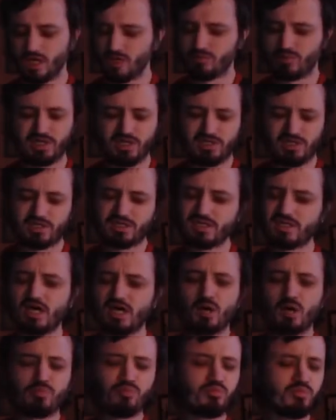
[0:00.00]
Please
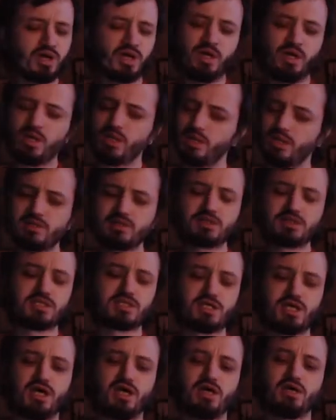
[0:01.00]
stop making
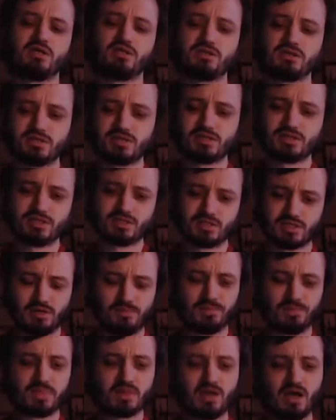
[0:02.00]
sense.
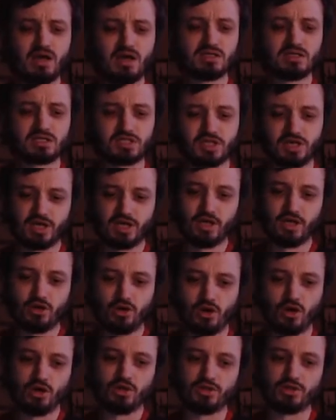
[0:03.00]
Stay
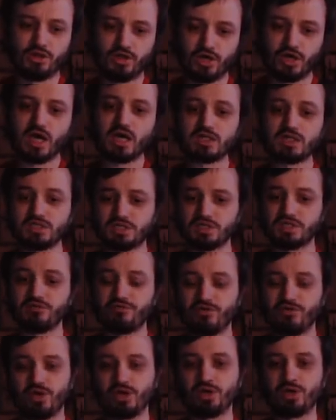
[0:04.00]
on the
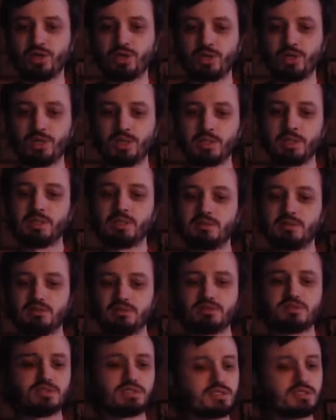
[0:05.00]
defense.
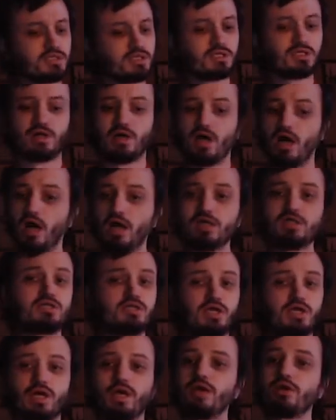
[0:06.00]
I
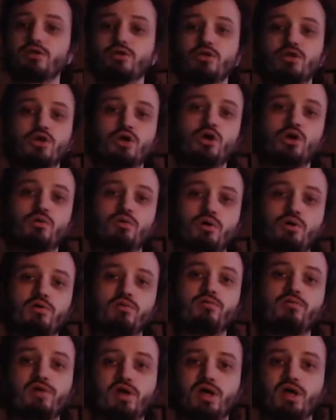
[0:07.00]
take
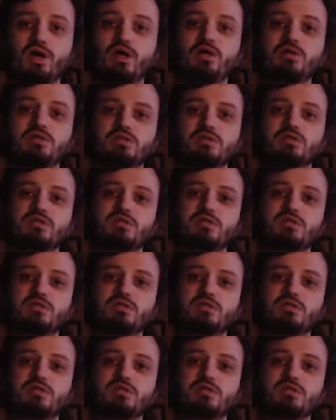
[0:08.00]
no offense.